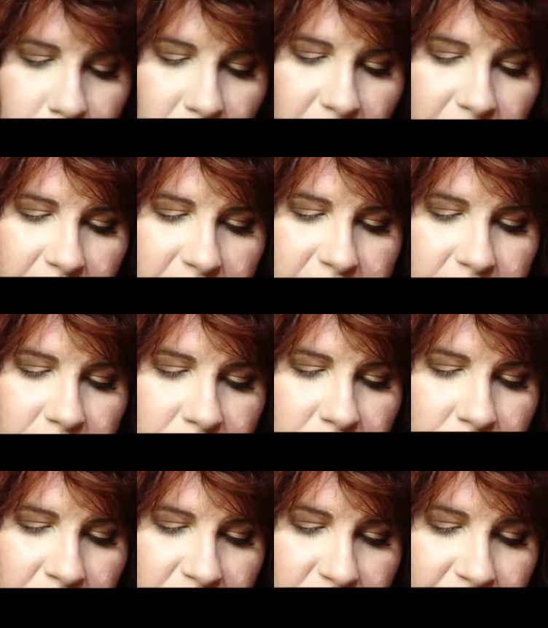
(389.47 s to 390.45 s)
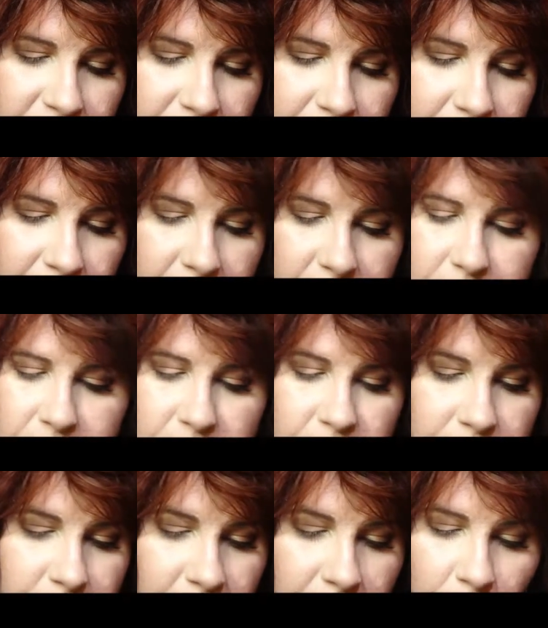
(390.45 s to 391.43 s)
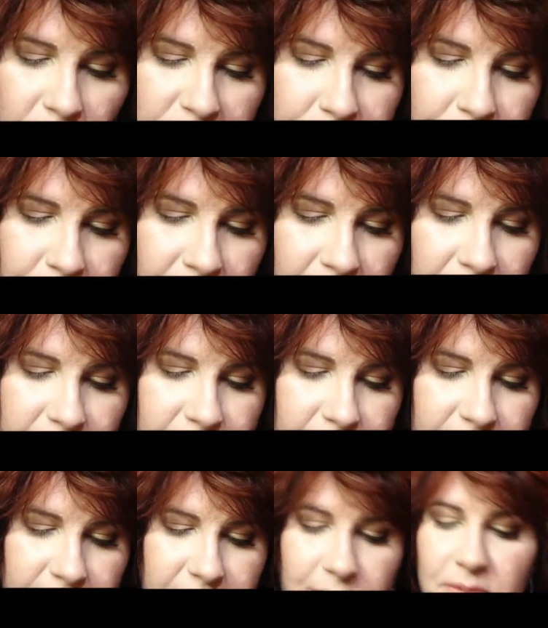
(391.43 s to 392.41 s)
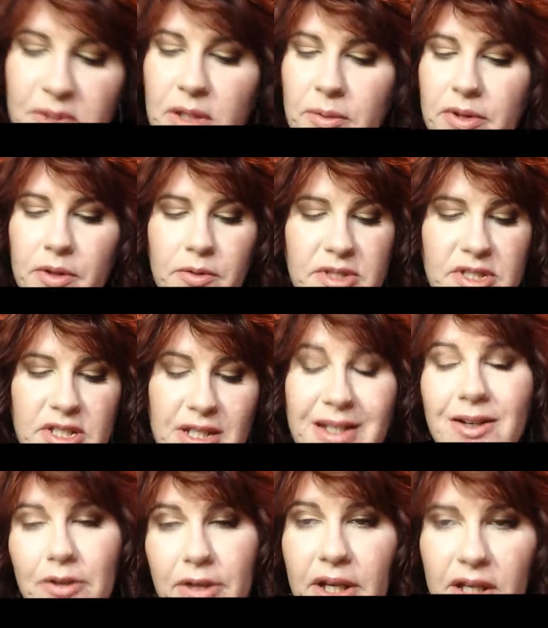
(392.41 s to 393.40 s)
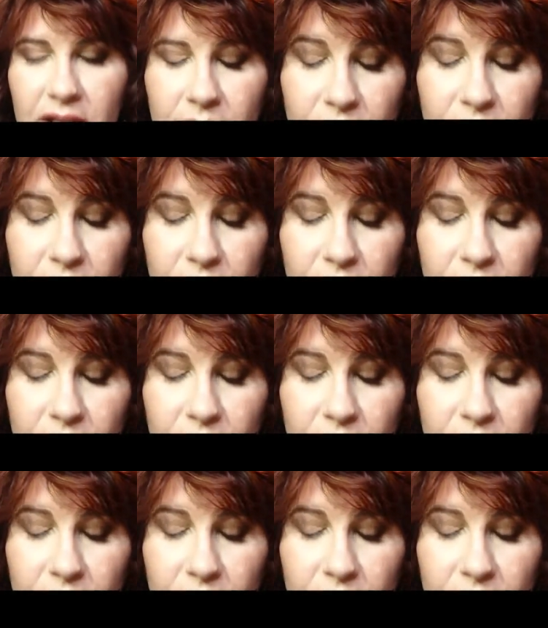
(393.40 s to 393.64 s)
And excuse my janky nails. I wash my hands like somebody with OCD. Okay, I have